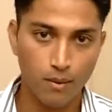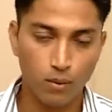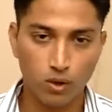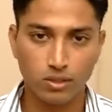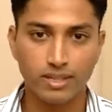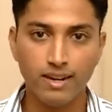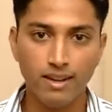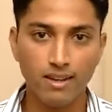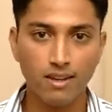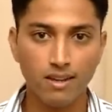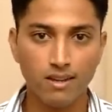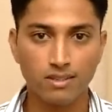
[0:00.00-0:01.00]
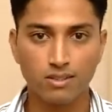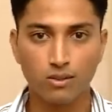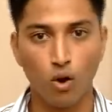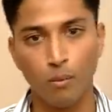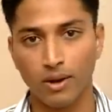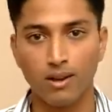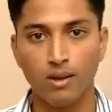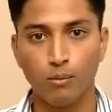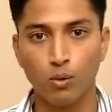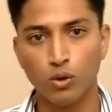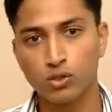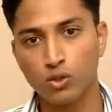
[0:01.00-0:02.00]
Because reading is common.
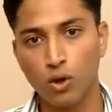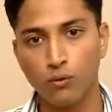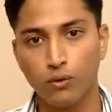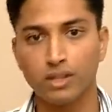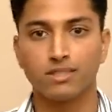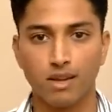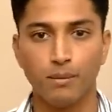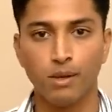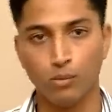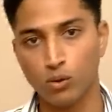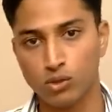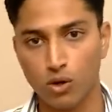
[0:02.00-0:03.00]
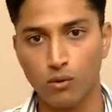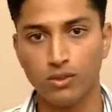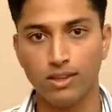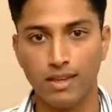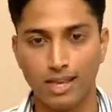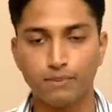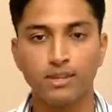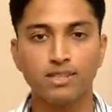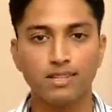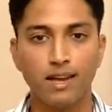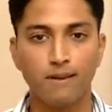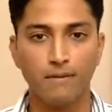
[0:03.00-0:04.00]
Most of the
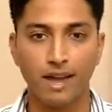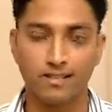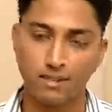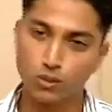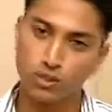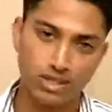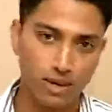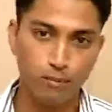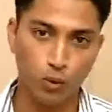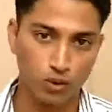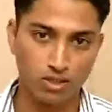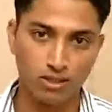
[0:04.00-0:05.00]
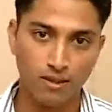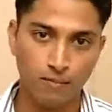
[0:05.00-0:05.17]
aspirants have access to the same books.